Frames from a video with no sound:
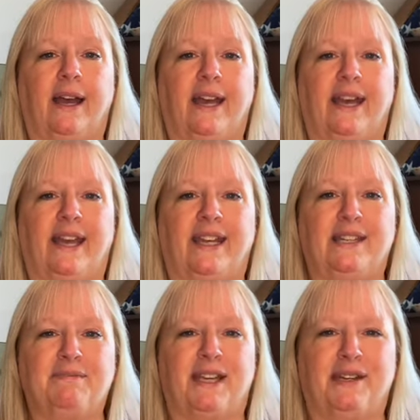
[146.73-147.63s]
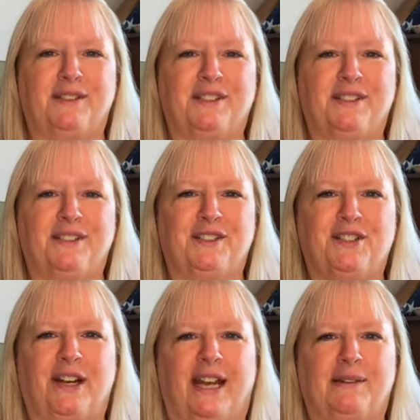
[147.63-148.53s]
and be able to
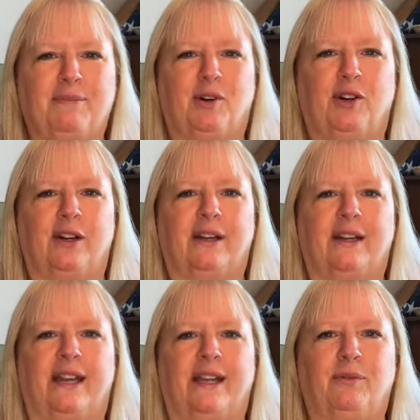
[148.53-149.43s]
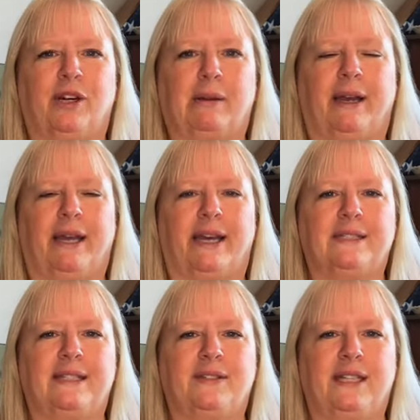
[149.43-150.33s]
track more and work on my
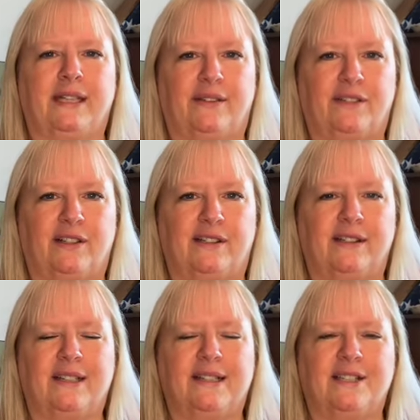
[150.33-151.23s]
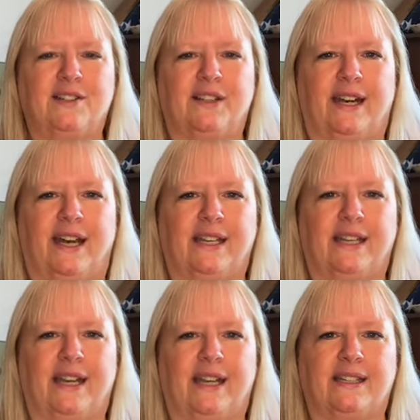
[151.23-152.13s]
activity level so that I
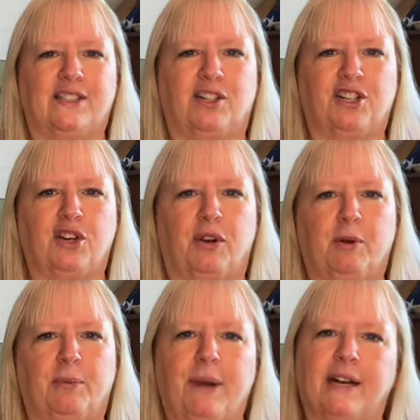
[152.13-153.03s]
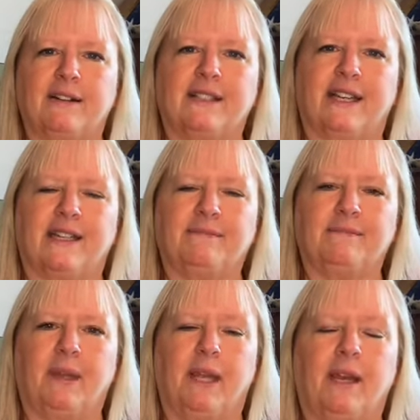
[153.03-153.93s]
can start showing more progress again.
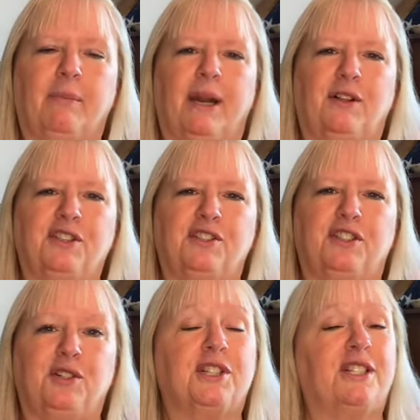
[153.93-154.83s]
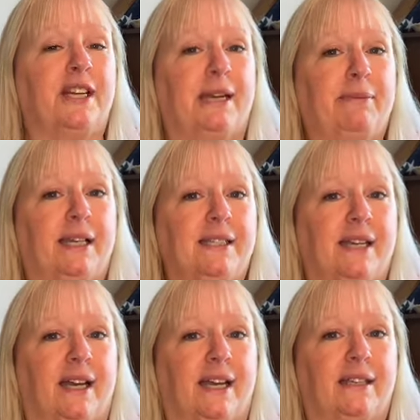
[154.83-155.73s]
But I'll also show you a
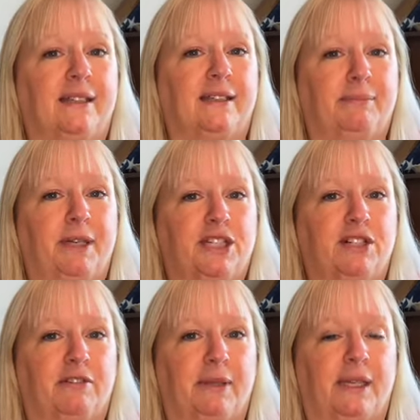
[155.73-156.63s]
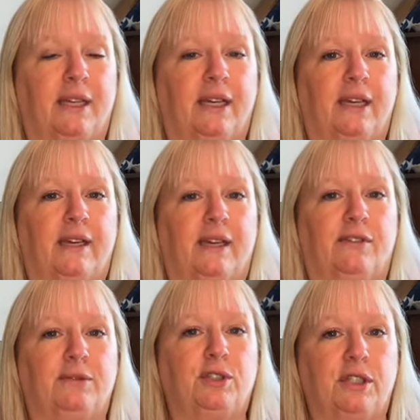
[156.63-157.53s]
side-by-side picture of me
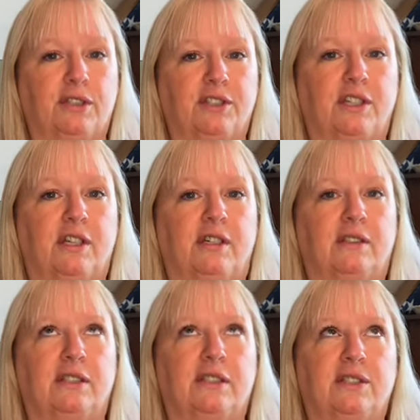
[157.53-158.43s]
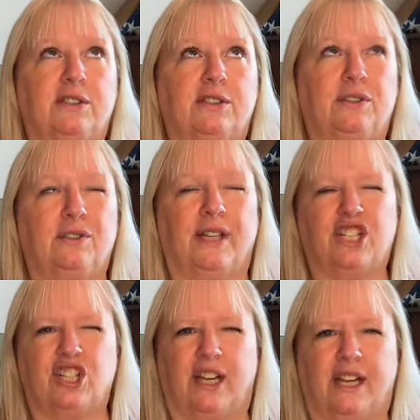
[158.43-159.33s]
from 2 years ago to like
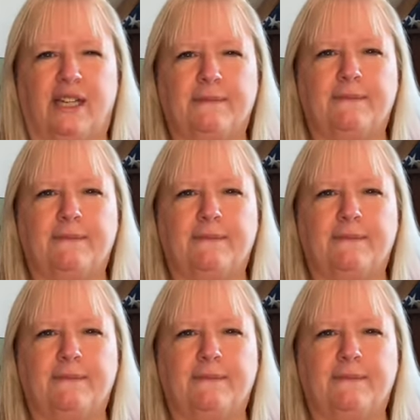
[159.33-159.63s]
July.